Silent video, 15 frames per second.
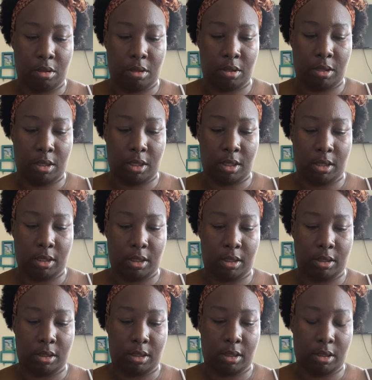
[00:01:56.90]

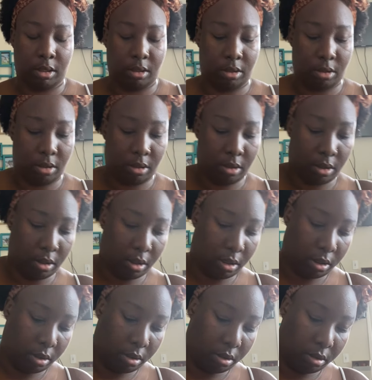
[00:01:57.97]
thickness, I guess you can
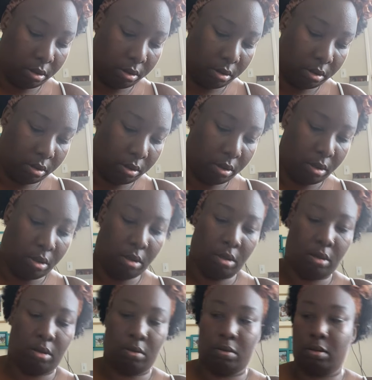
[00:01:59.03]
say.
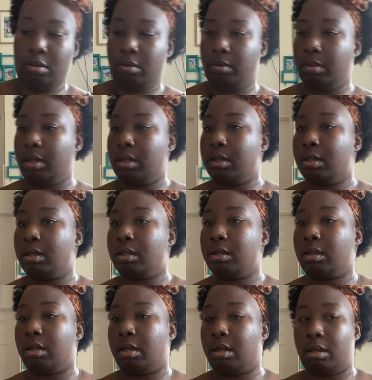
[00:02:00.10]
Well, this is
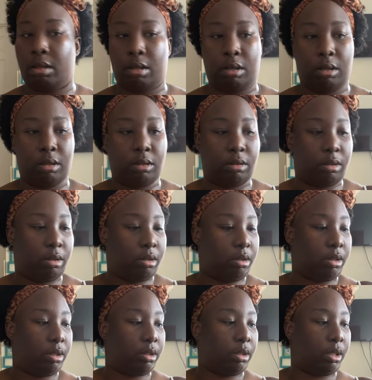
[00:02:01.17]
clogged.
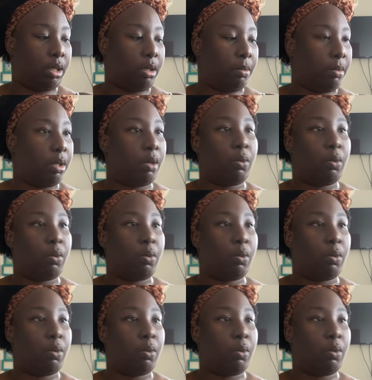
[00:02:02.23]
Just give me